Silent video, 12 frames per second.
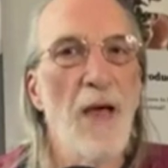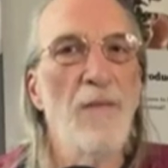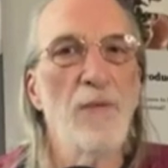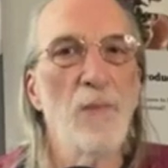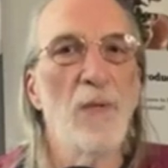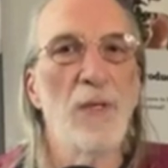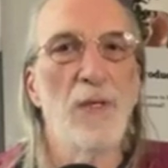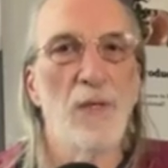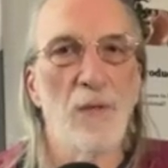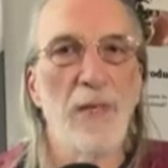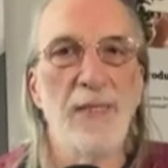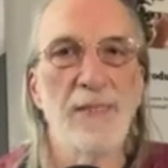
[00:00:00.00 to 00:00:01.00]
everyone
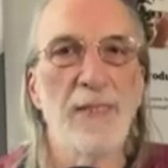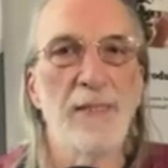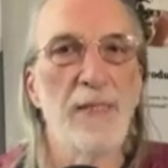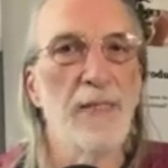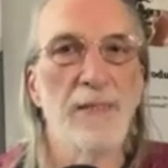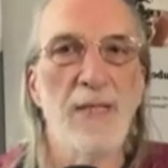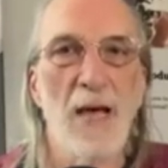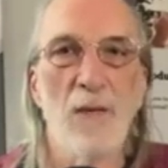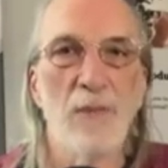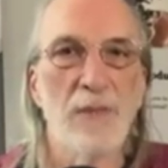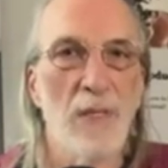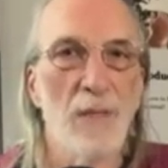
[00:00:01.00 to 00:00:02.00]
agrees that the attack
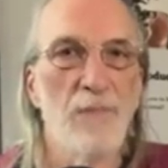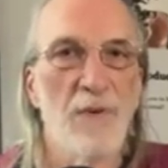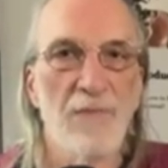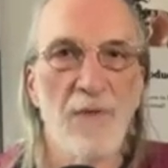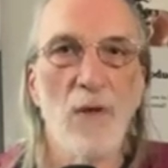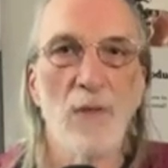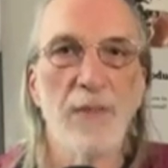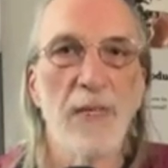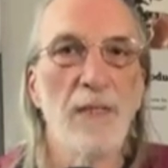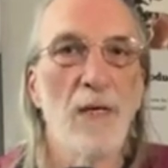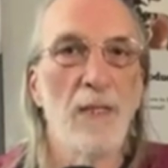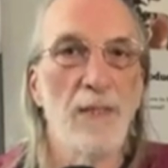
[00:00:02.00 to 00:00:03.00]
was unprovoked
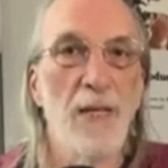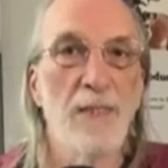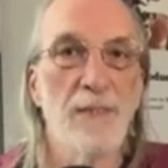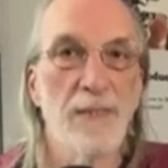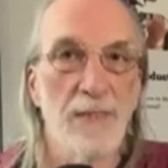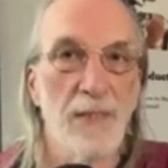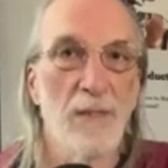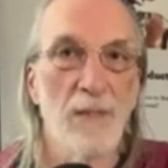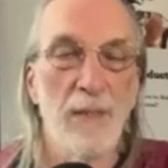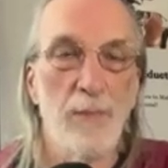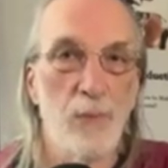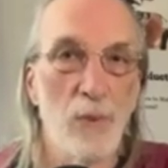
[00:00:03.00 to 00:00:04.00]
and
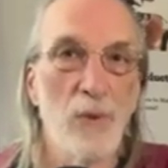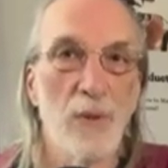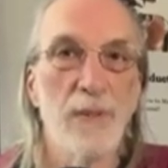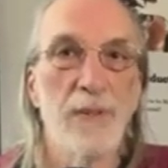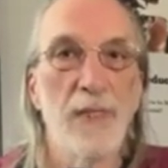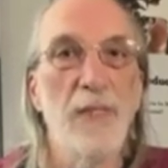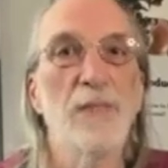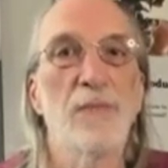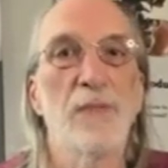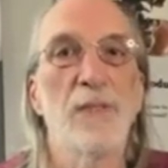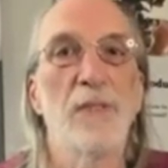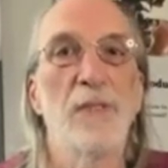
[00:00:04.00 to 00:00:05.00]
unnecessarily brutal to
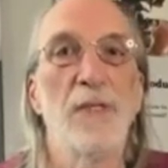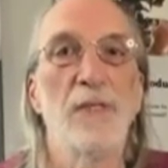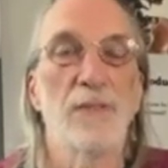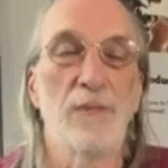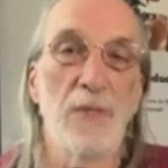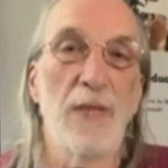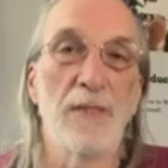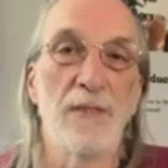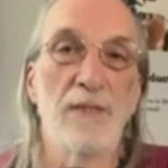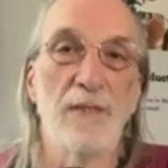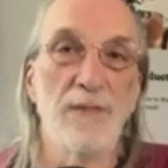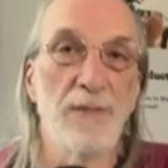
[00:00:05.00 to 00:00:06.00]
Israeli
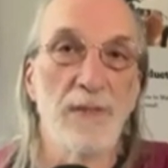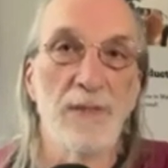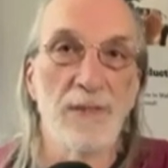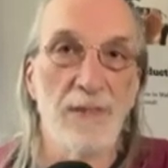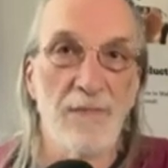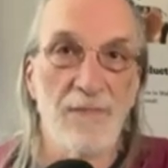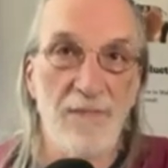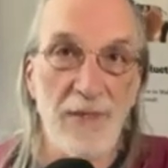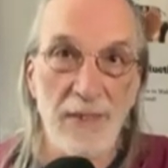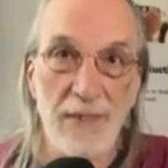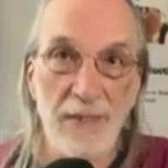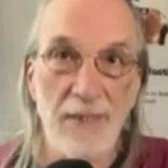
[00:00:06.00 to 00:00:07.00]

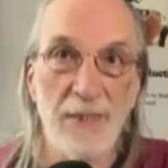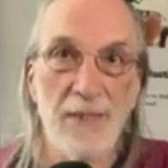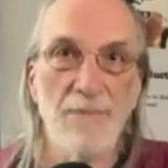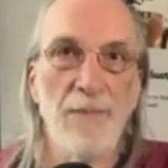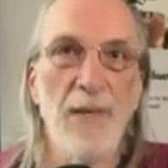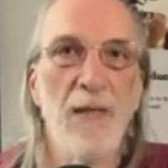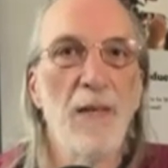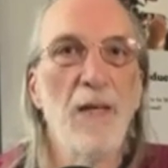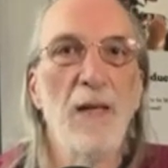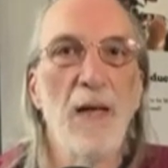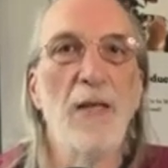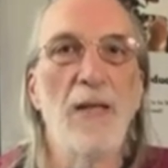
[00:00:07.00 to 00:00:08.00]
civilians.
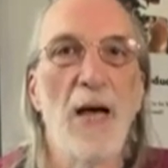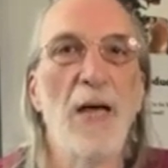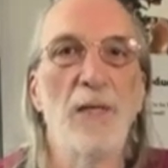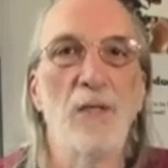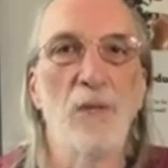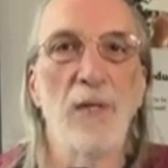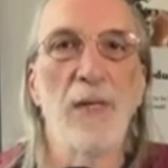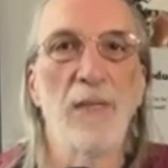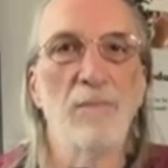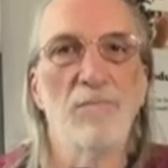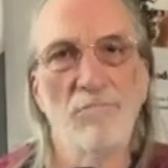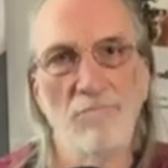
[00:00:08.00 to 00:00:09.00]
And I agree,
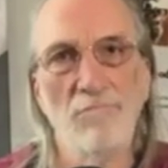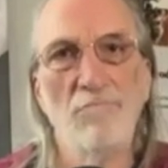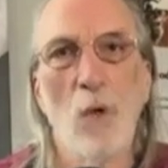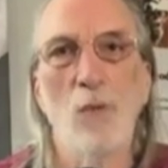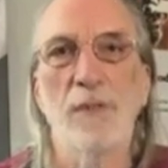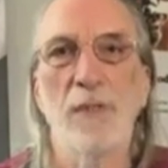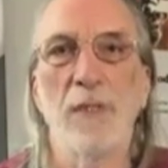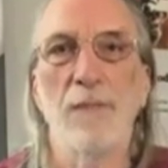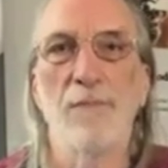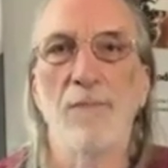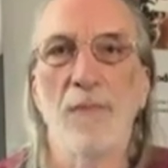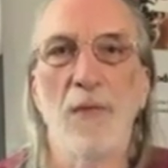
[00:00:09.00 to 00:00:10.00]
mostly.
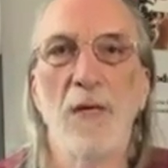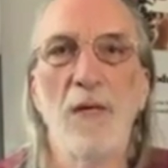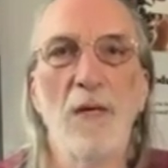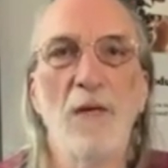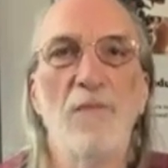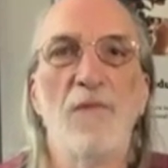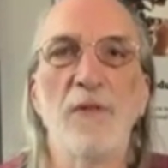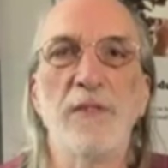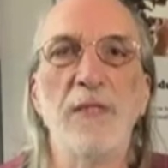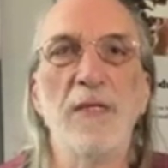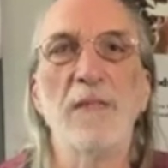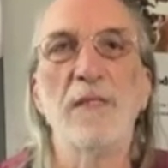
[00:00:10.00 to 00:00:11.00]

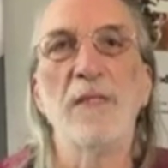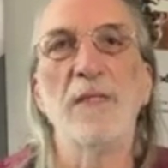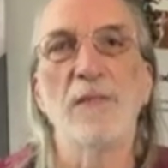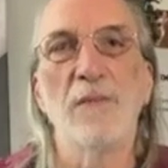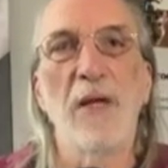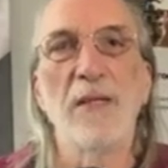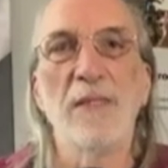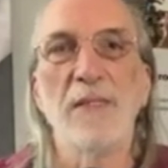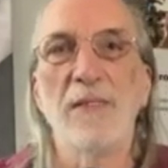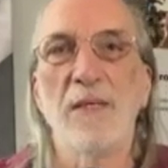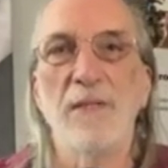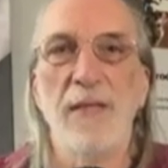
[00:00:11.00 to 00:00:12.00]
1,400
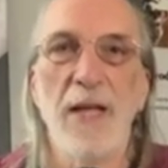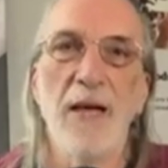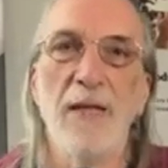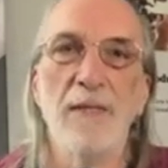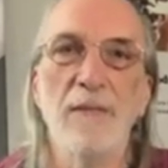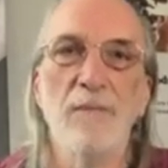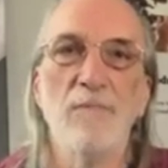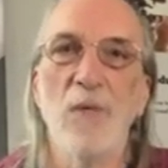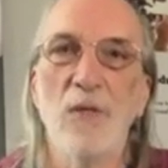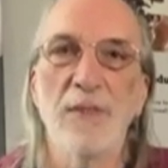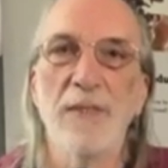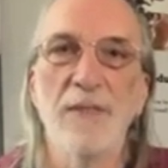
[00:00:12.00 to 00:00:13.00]
Israelis are dead,
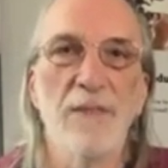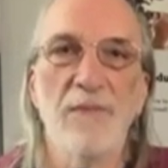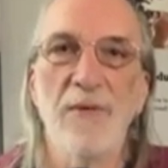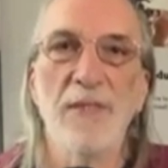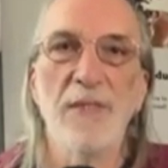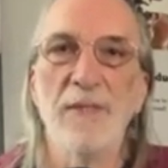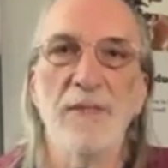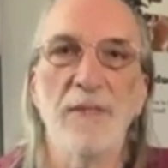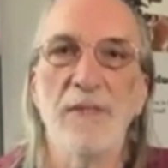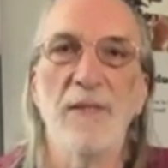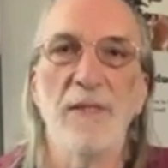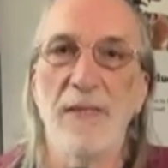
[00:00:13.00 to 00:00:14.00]
mostly civilians,
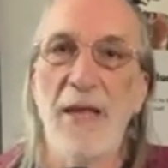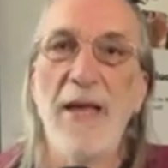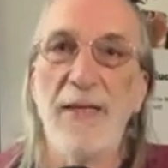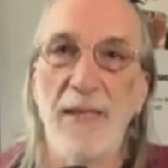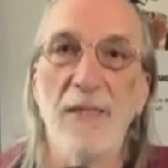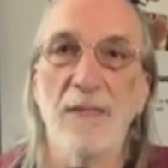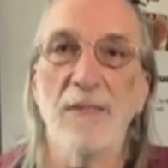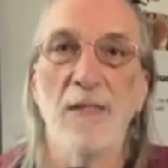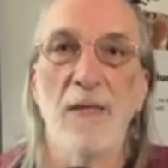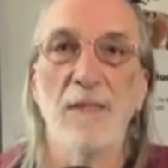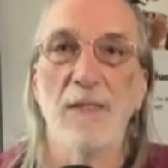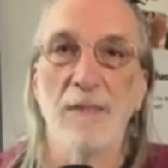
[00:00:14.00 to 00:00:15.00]
and that is
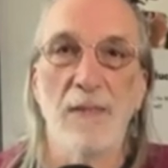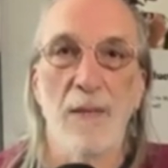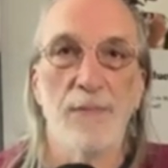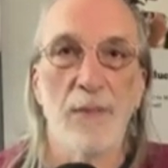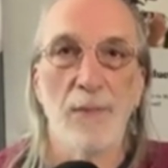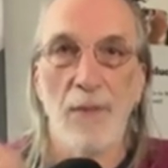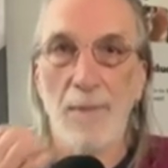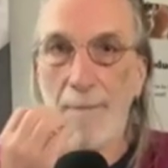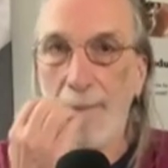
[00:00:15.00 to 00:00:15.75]
unacceptable.